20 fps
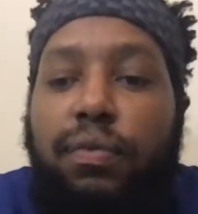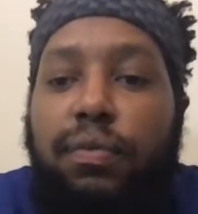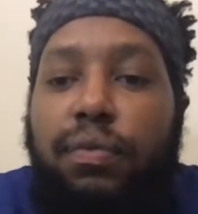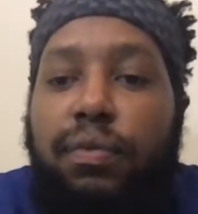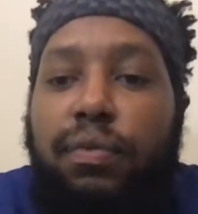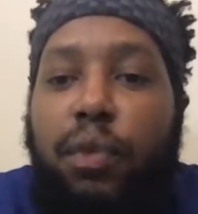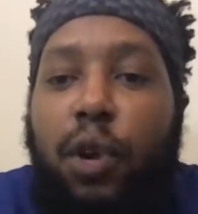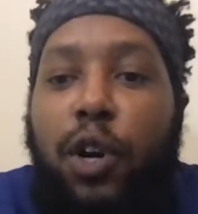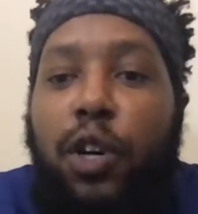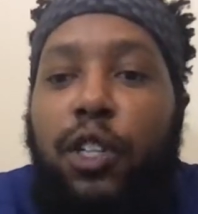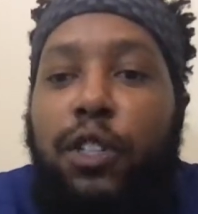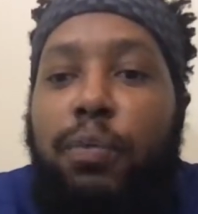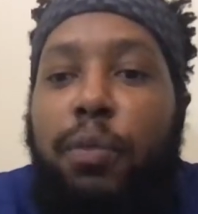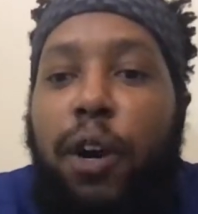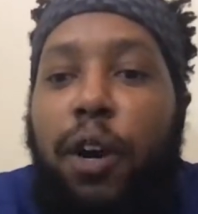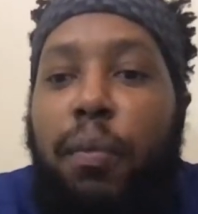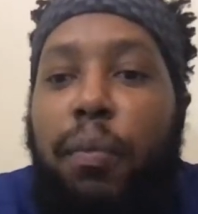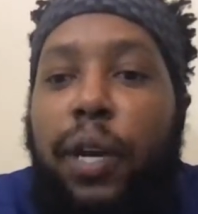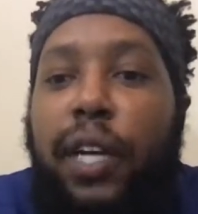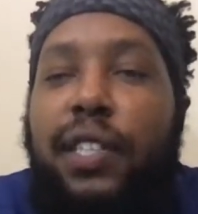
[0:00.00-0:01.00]
Marcus
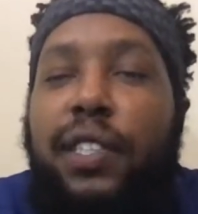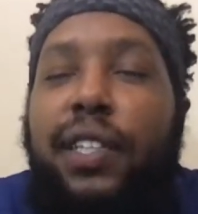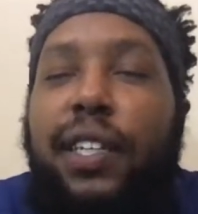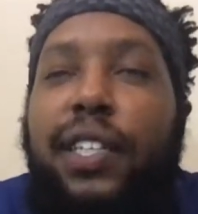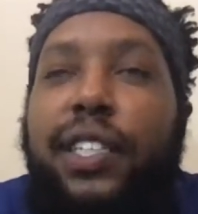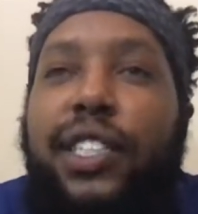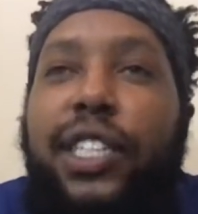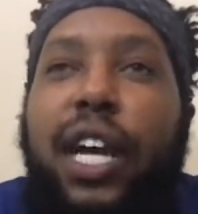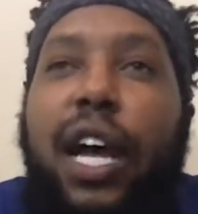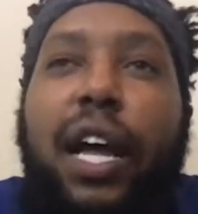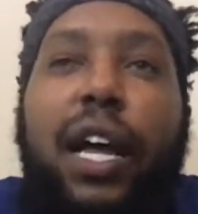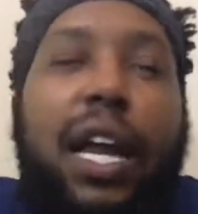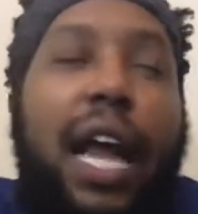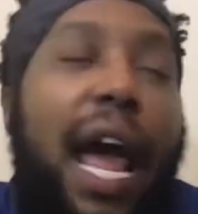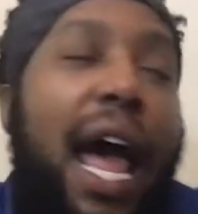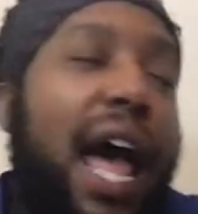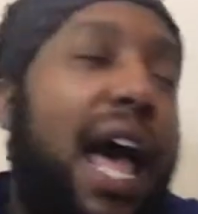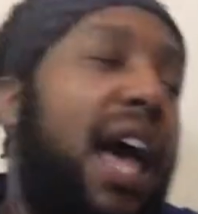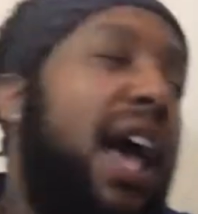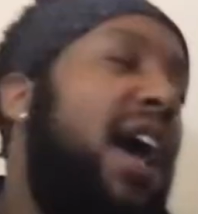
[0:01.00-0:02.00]
Smart makes that shot.
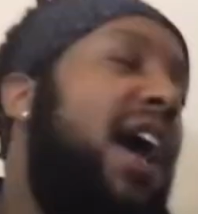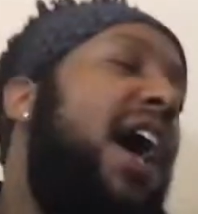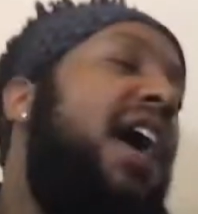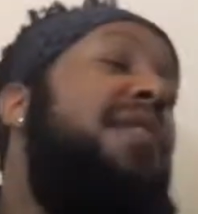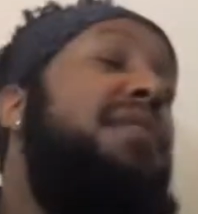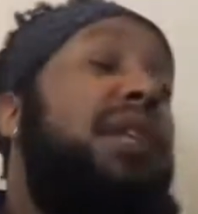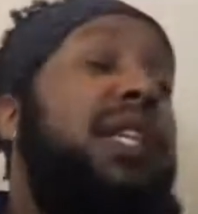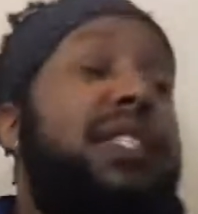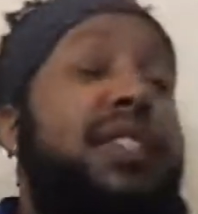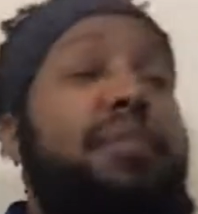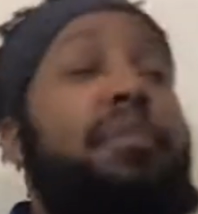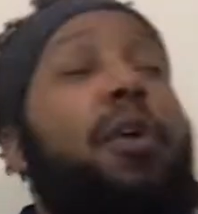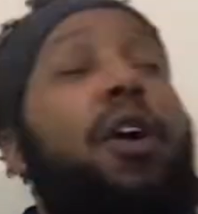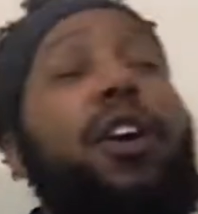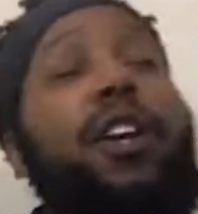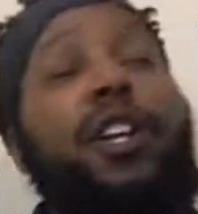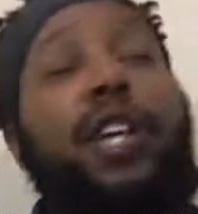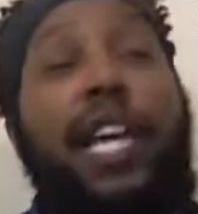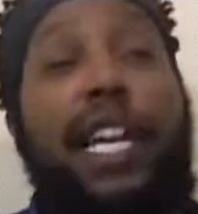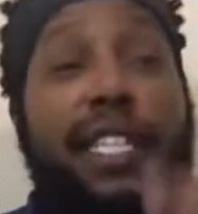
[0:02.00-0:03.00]
Listen,
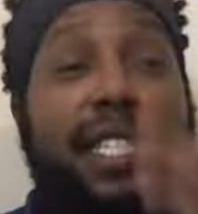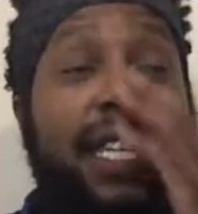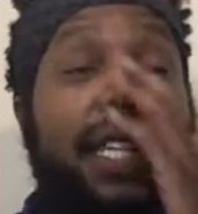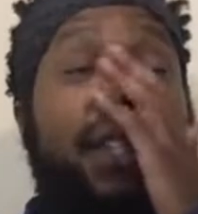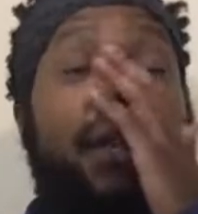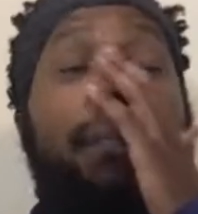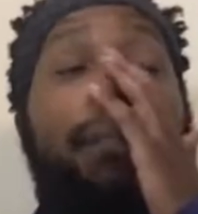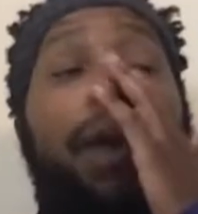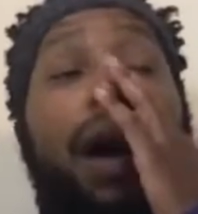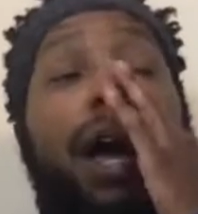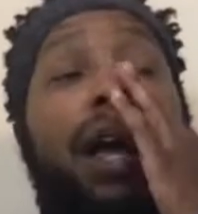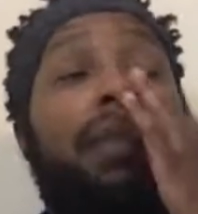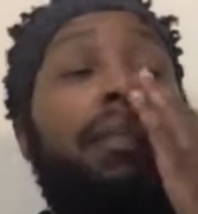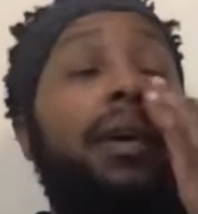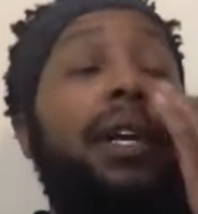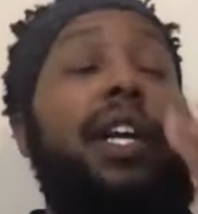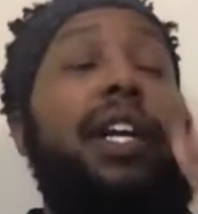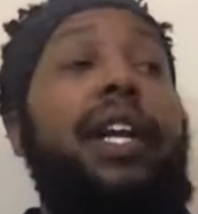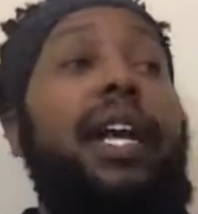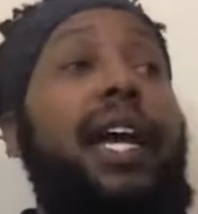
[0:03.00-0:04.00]
Marcus, it's either bottom of
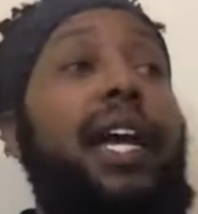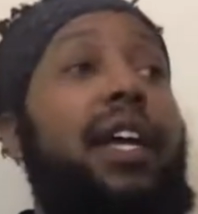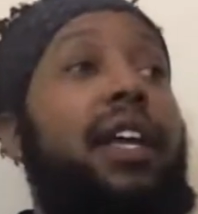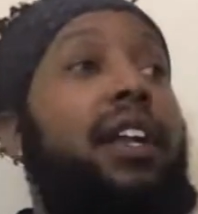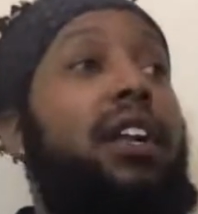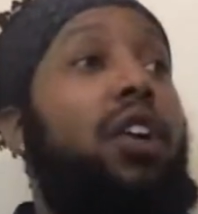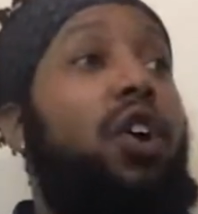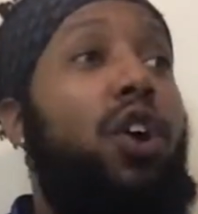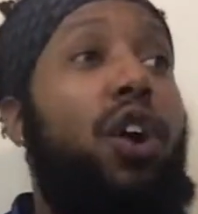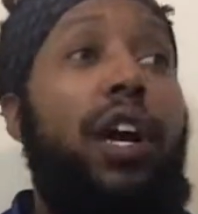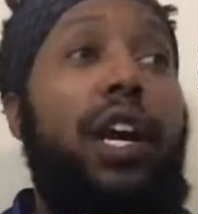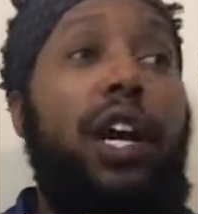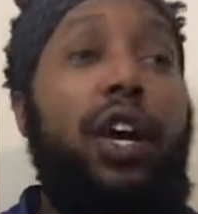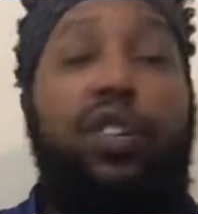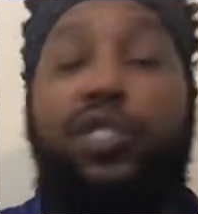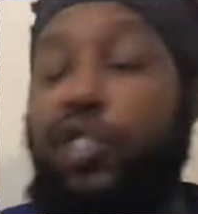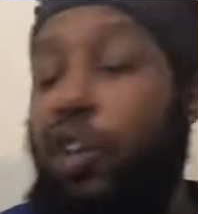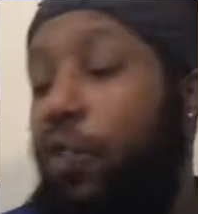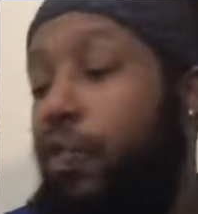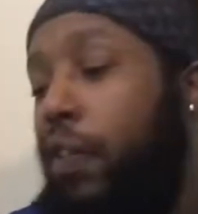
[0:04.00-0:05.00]
the net or it goes
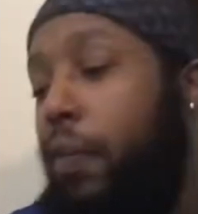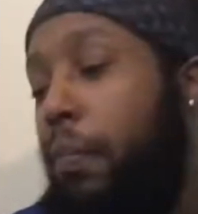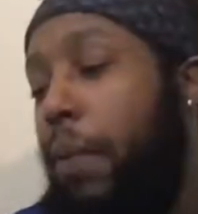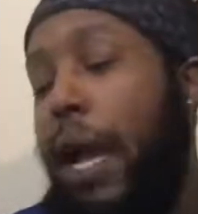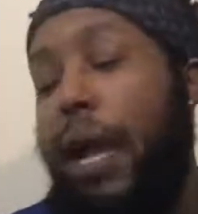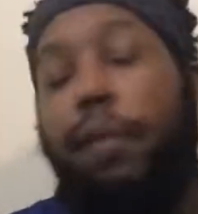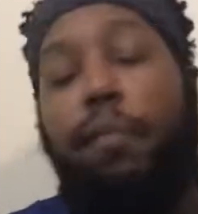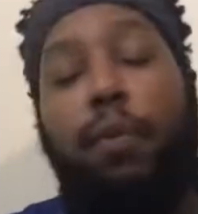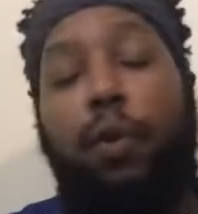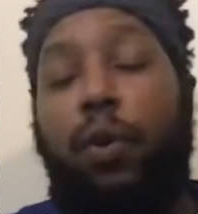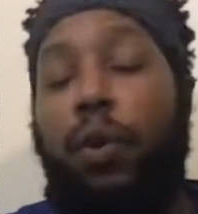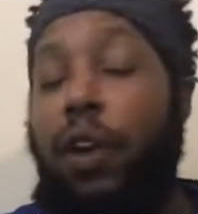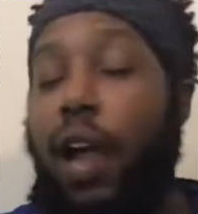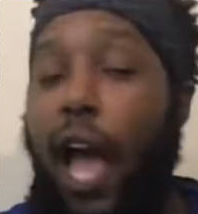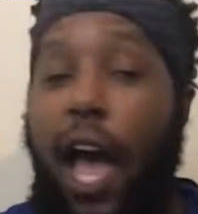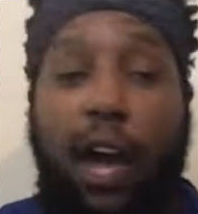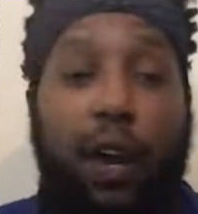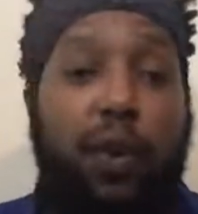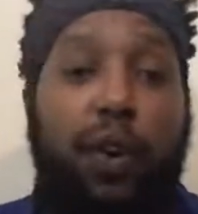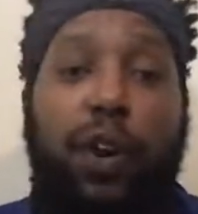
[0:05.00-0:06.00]
over the backboard.
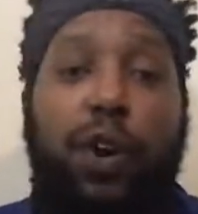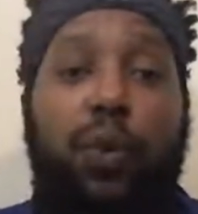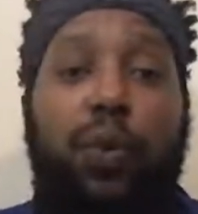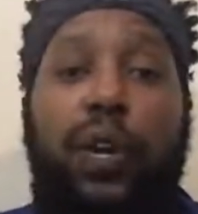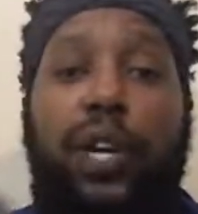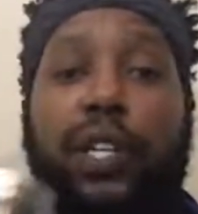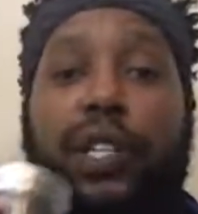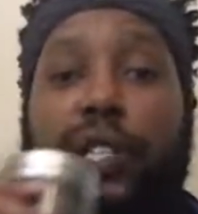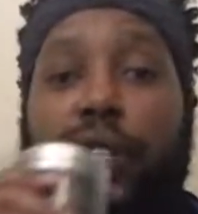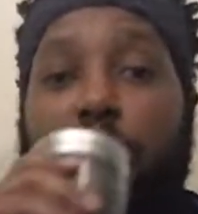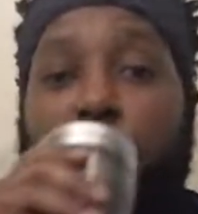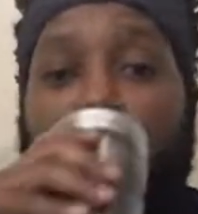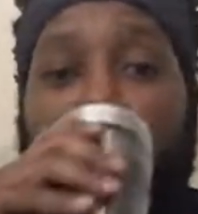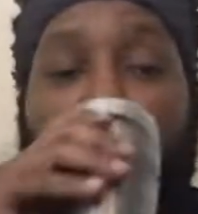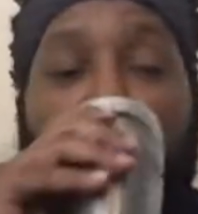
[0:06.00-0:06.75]
I don't know which though.